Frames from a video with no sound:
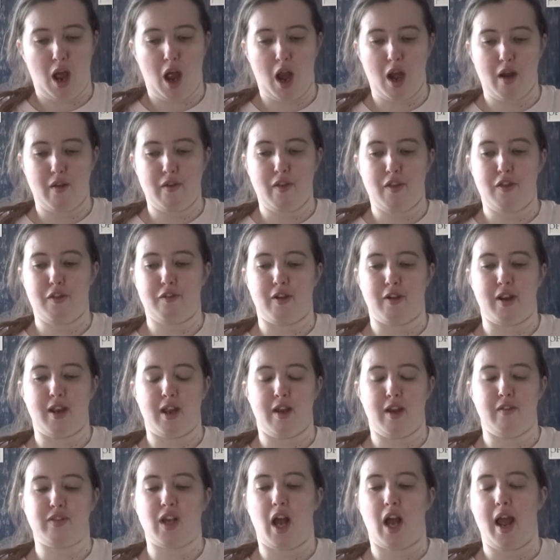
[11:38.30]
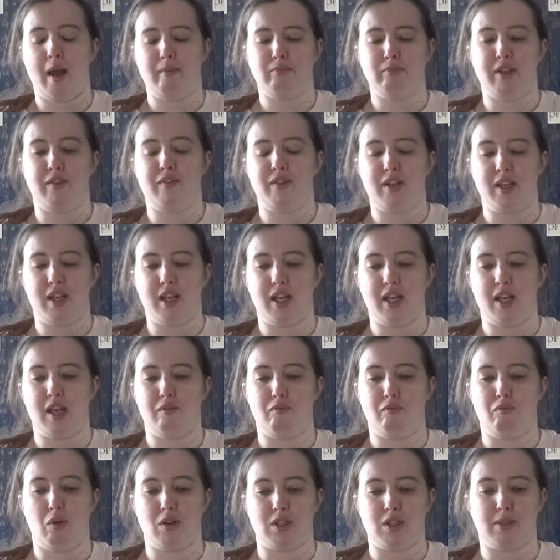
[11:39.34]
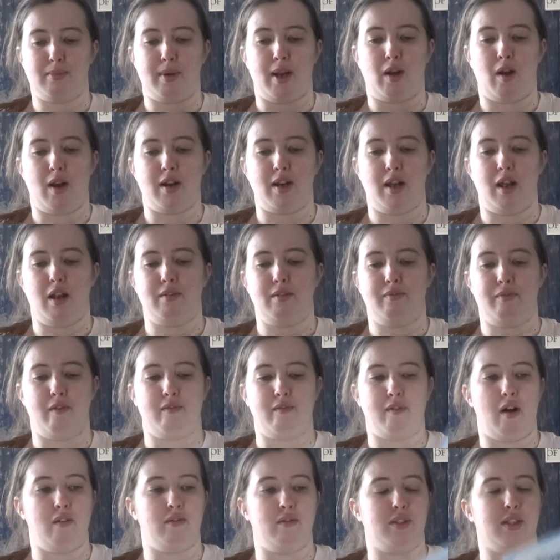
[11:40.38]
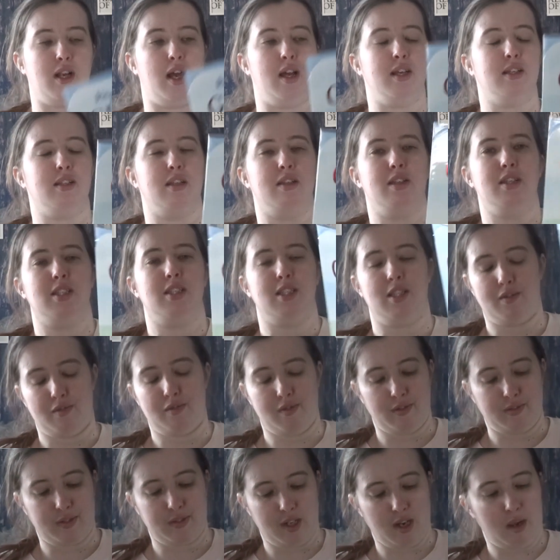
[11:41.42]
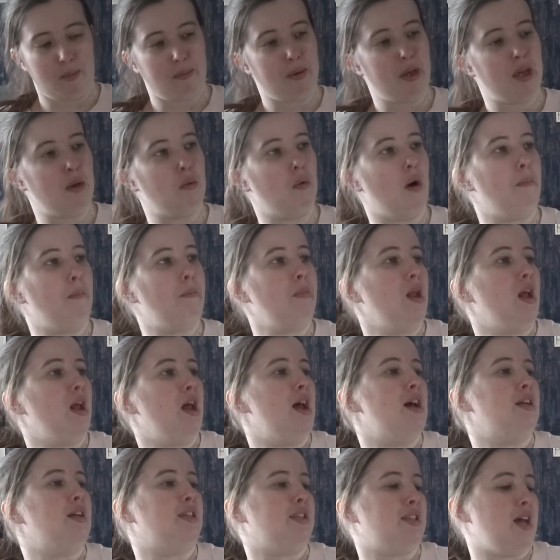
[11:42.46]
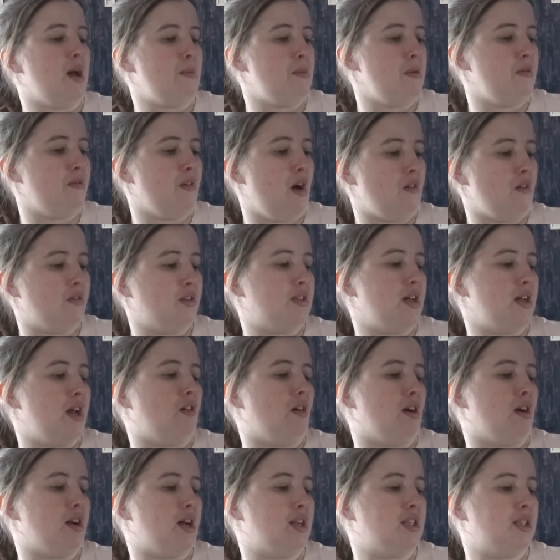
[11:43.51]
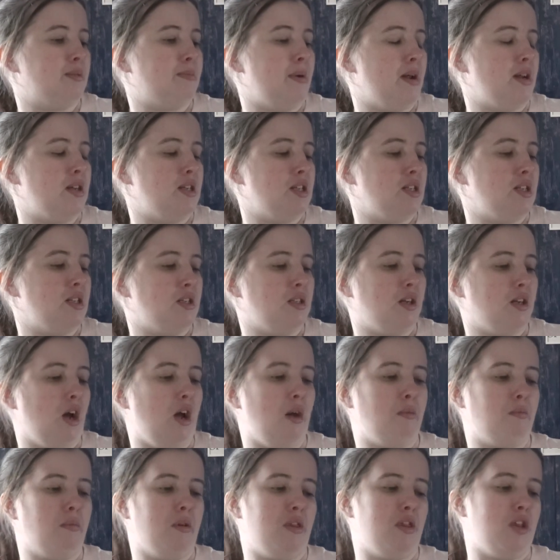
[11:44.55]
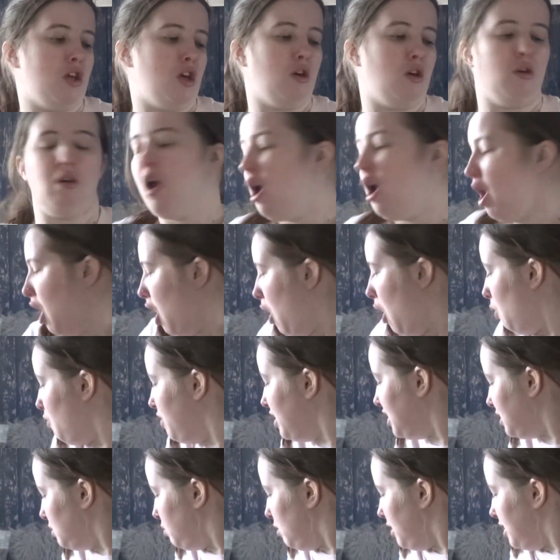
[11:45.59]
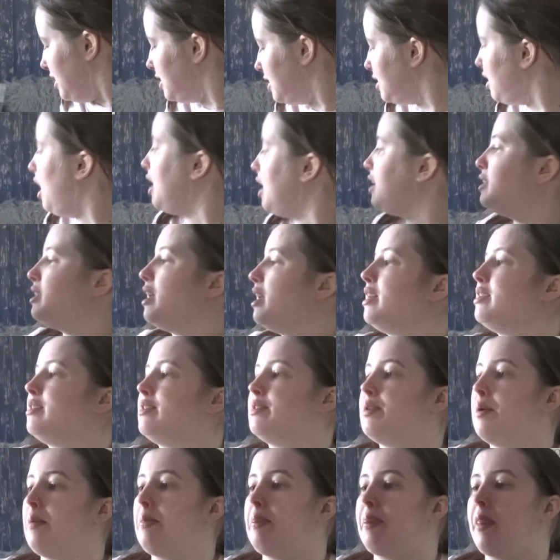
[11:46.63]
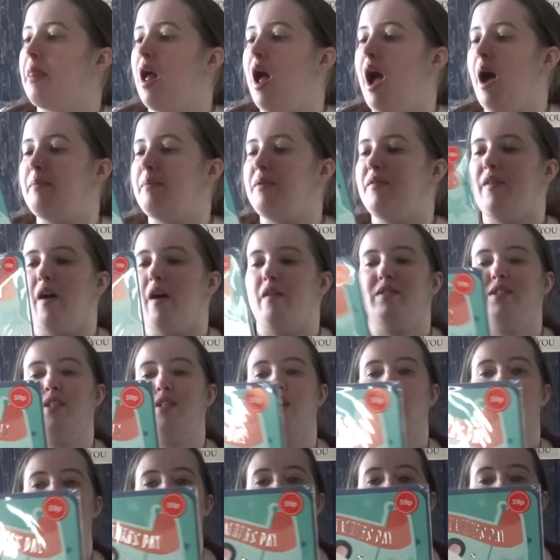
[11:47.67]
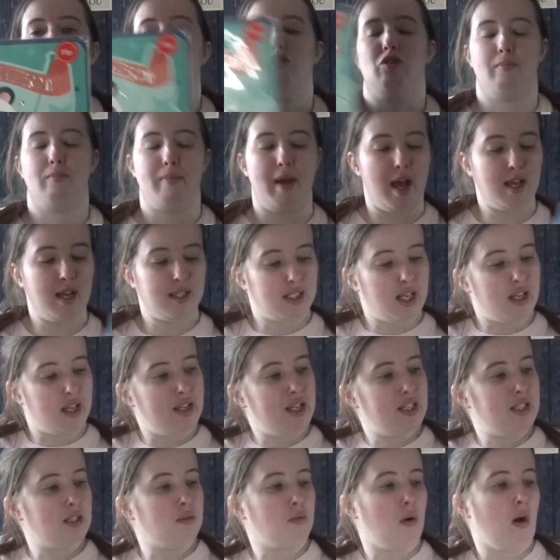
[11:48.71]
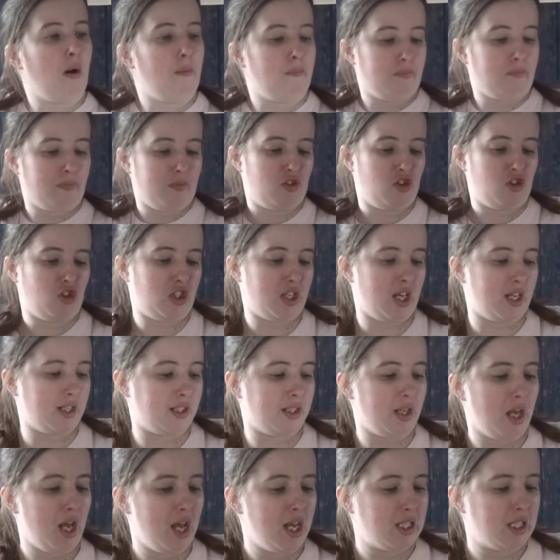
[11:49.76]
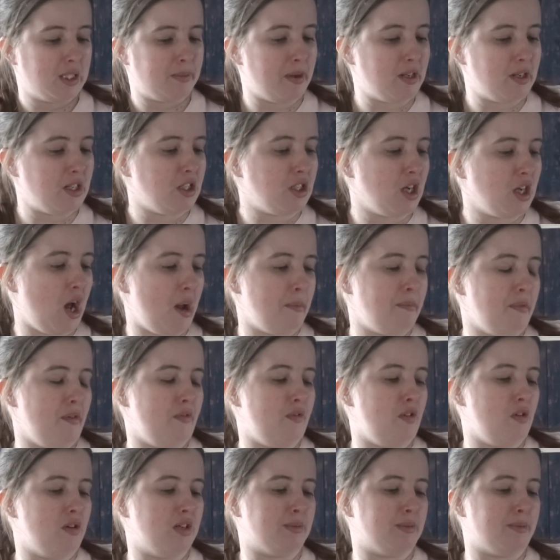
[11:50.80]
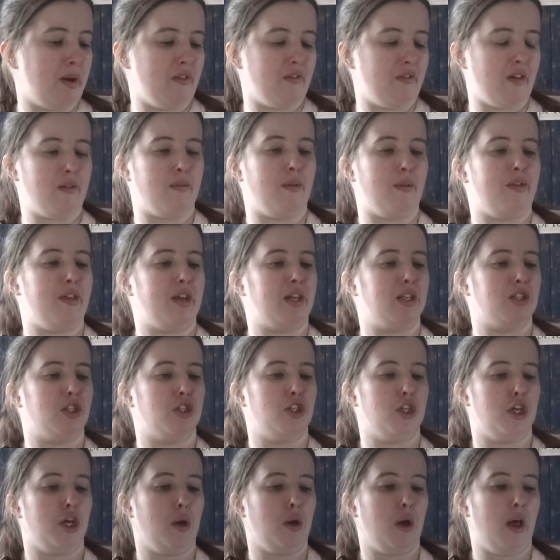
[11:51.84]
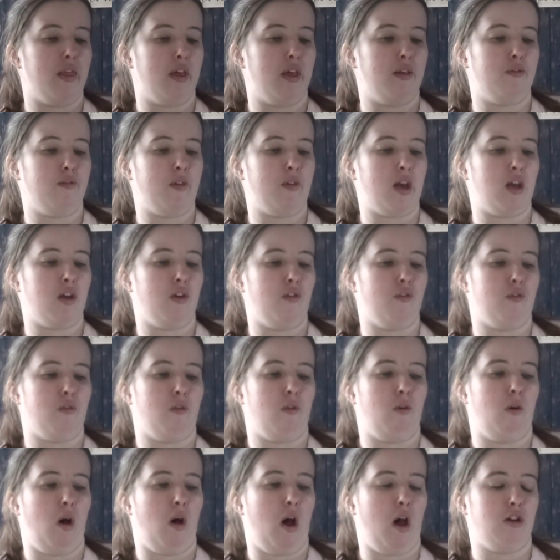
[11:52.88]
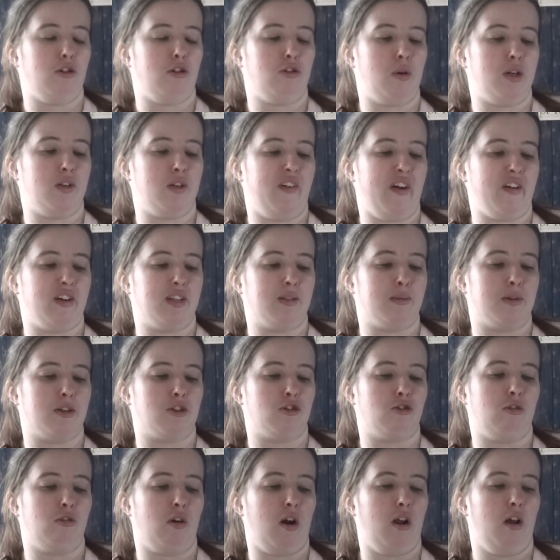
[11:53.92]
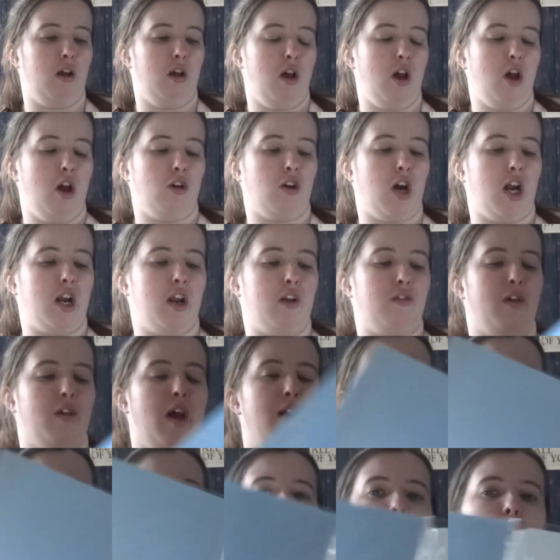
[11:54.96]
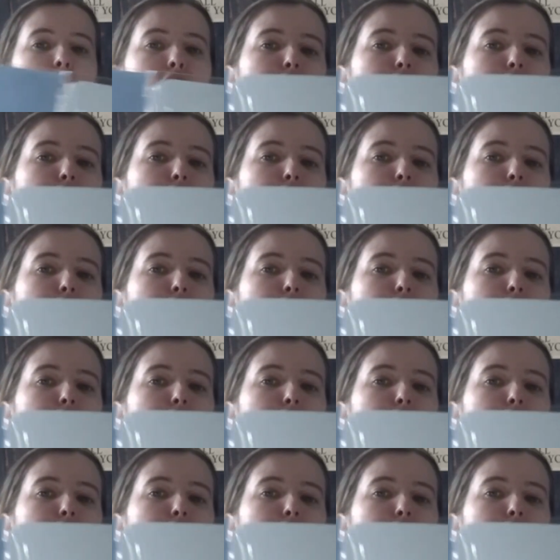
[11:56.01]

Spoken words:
Another 3 gifts. I am definitely going to give one to my granddad for Father's Day. So this is a 59p one. It says, Happy Father's Day, Granddad. Spending time with you. Oh, this one inside says, Happy Father's Day, Granddad, you're the best. And this one just says, spending time with you is my favourite thing to do. And then thank you to a very special granddad for everything